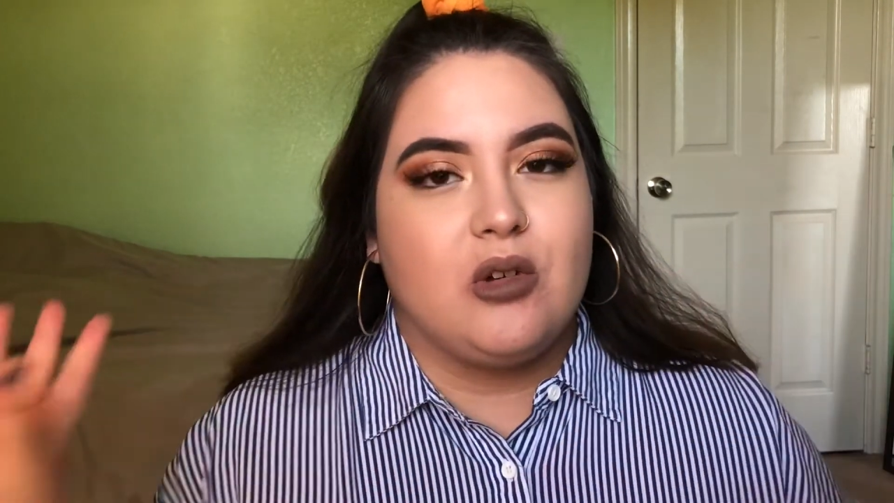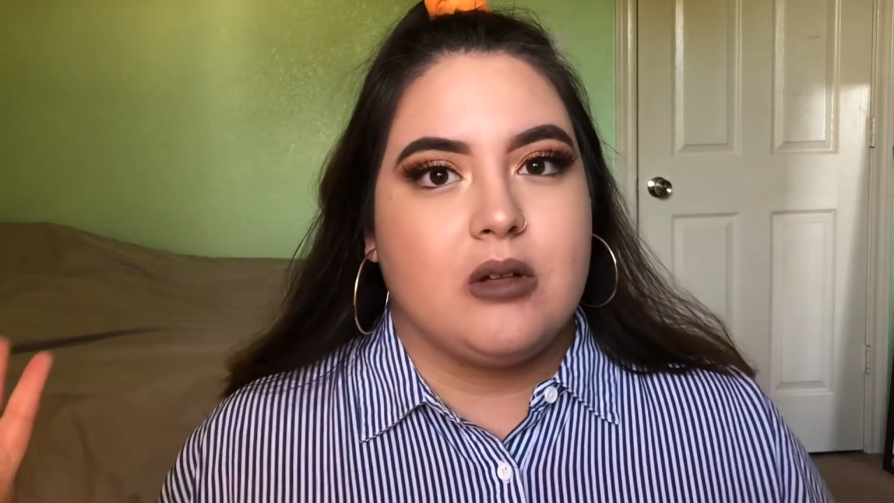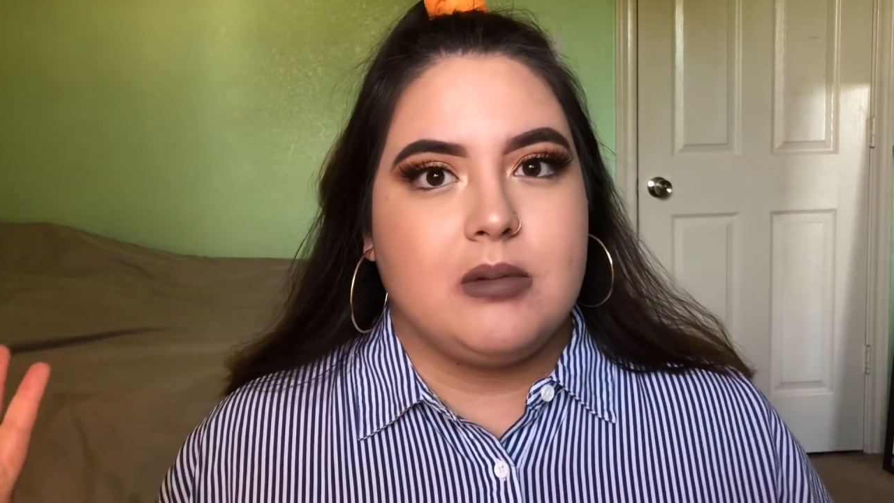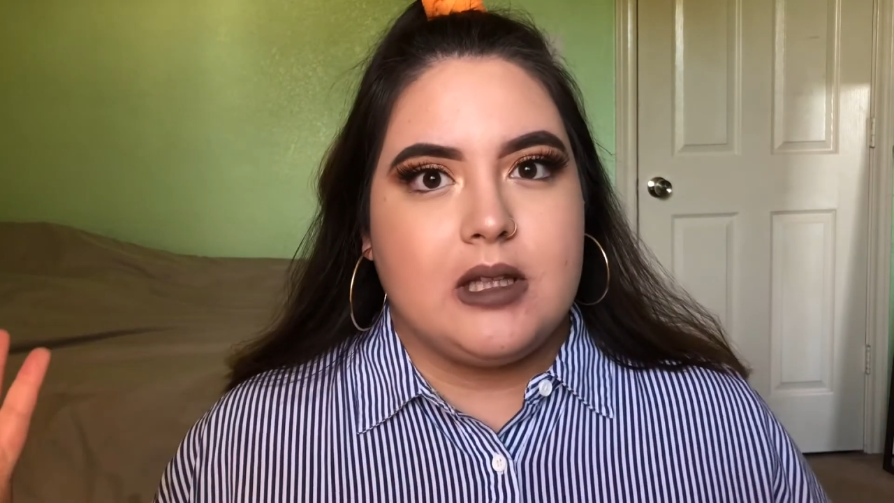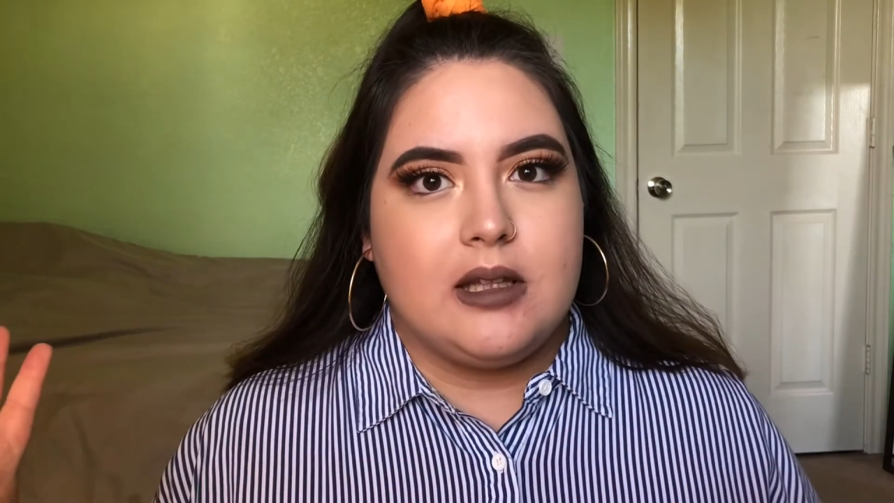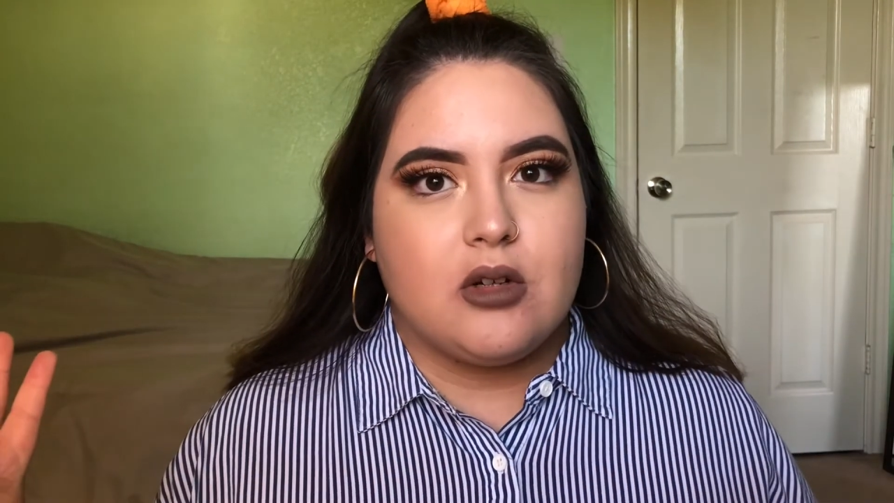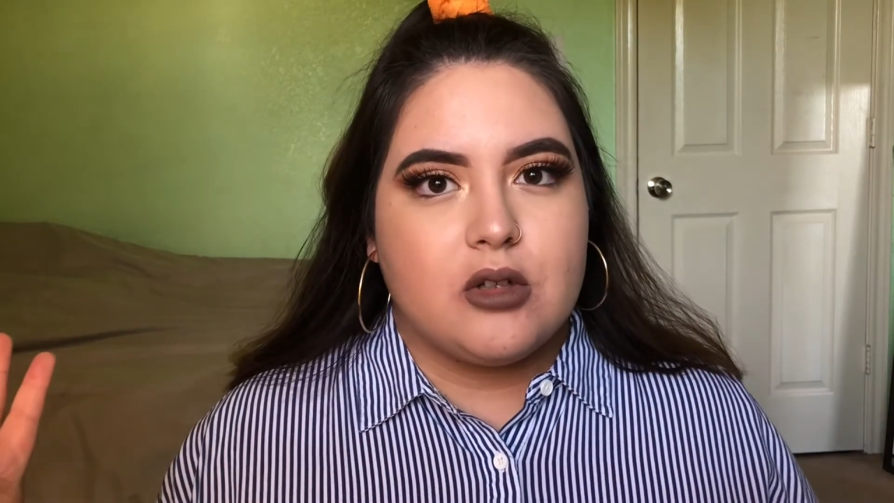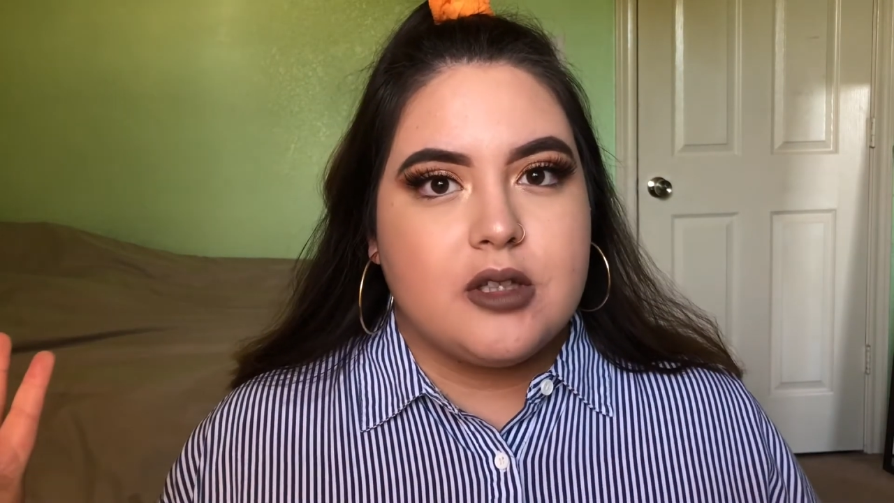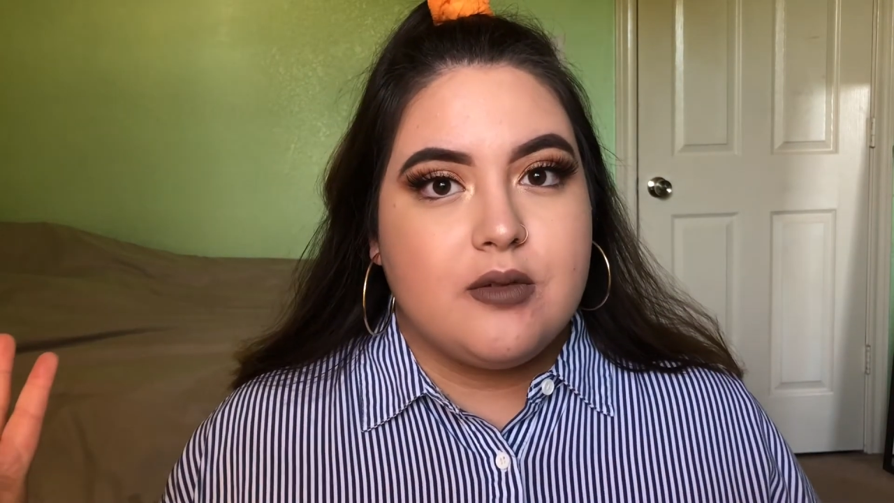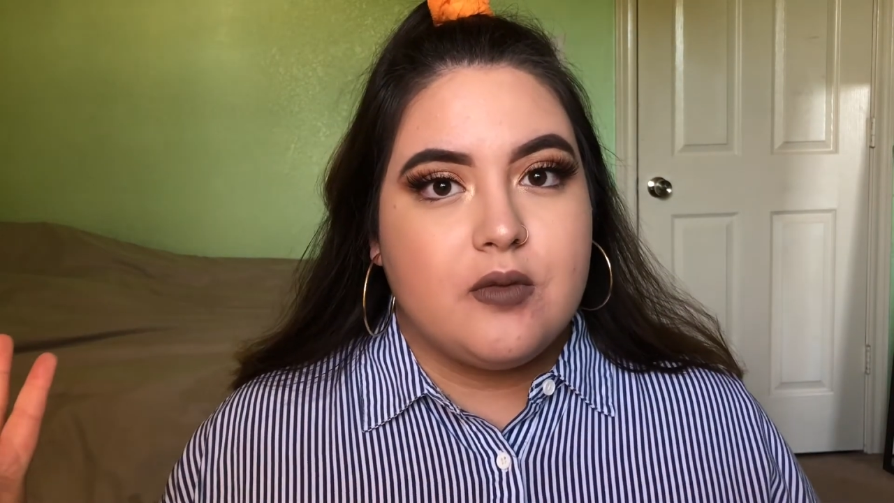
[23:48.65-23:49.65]
completely
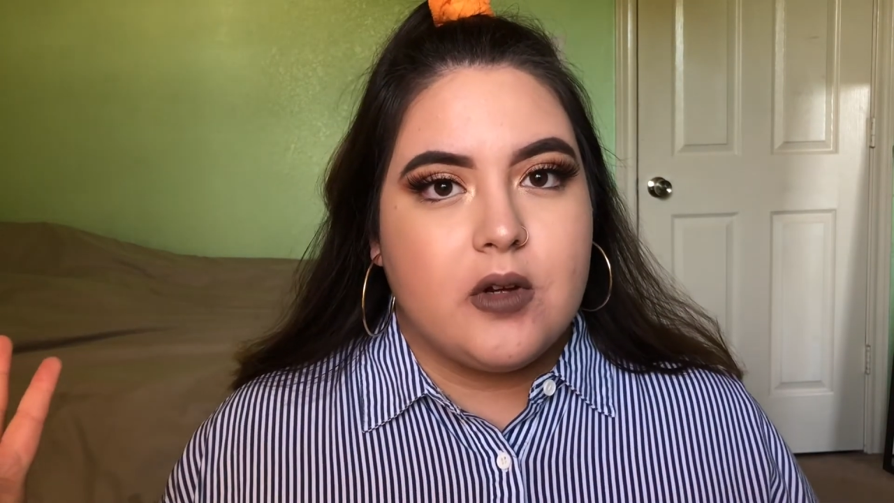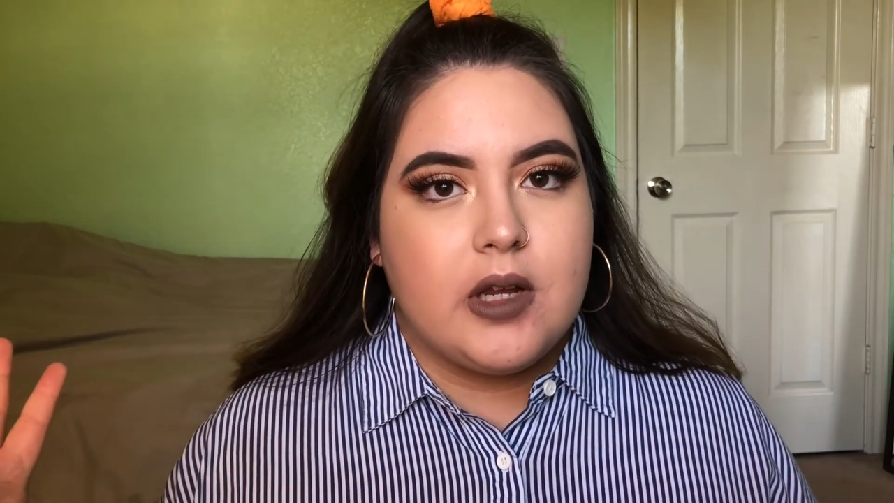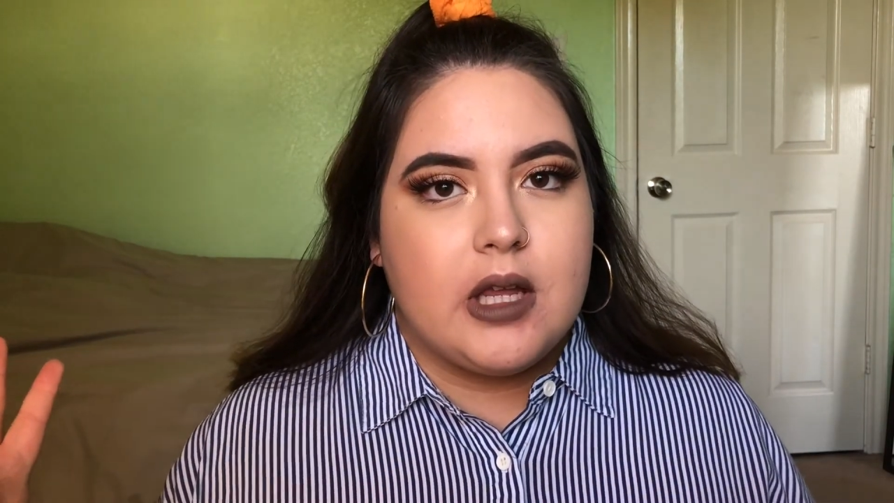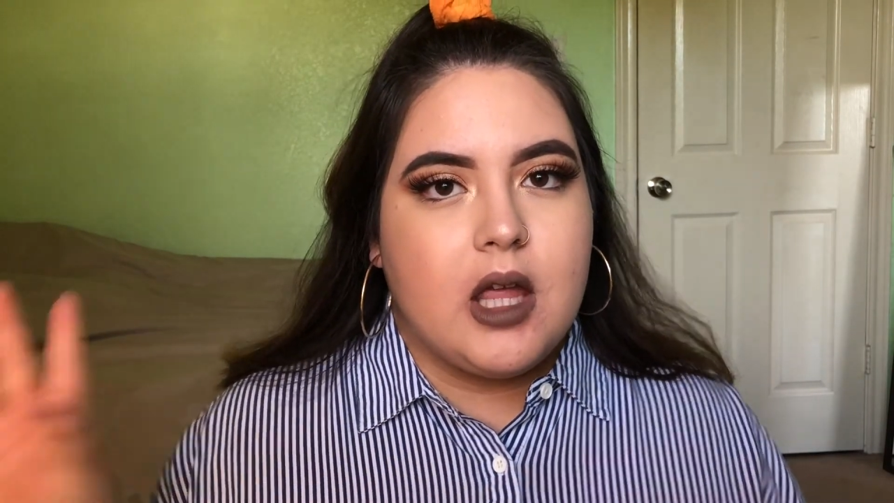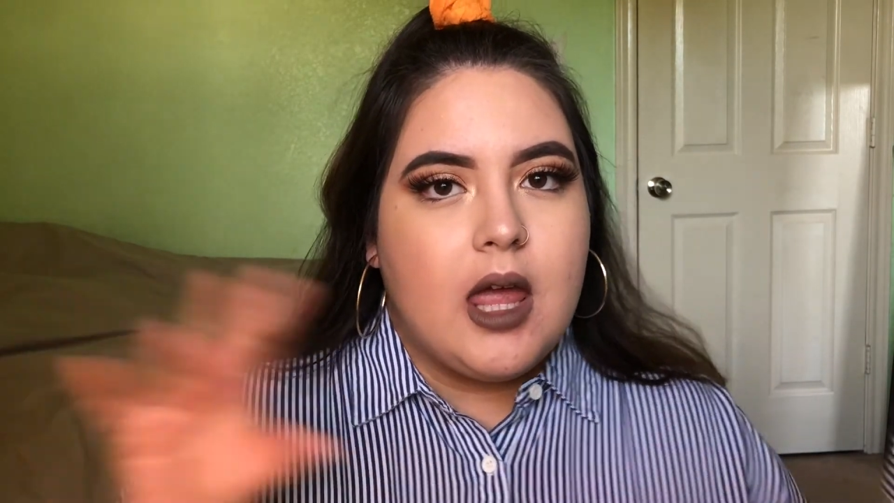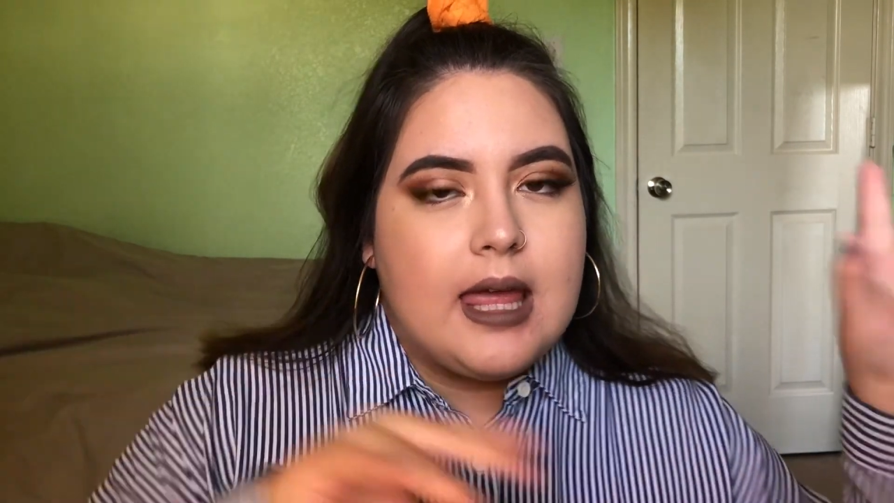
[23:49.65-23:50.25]
cruelty free